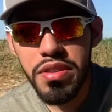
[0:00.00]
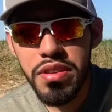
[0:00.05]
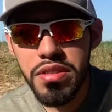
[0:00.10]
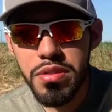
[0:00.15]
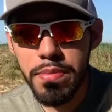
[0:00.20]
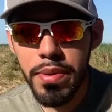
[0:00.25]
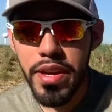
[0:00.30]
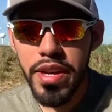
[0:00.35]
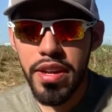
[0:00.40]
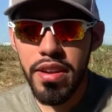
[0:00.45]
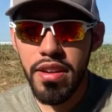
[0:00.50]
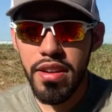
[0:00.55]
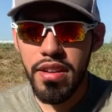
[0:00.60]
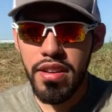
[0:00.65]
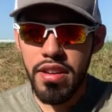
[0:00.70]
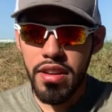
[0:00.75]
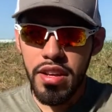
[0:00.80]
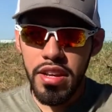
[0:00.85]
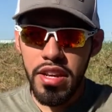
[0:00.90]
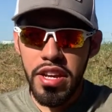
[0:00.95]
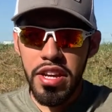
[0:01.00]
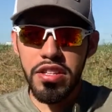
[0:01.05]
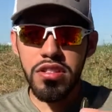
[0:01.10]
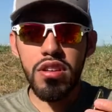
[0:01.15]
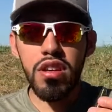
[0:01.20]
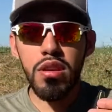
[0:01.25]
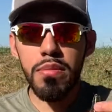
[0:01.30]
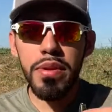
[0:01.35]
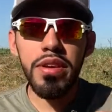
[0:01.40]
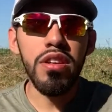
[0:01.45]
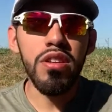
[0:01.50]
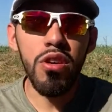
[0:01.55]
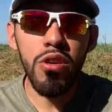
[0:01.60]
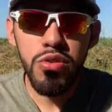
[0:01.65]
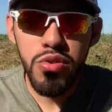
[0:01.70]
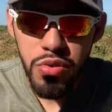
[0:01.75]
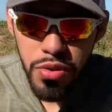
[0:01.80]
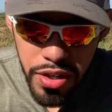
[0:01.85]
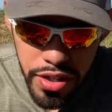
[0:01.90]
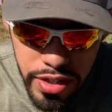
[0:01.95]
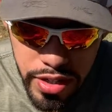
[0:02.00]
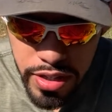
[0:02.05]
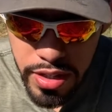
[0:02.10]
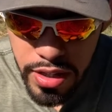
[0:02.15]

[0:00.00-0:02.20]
this bait is going to be a nose rig,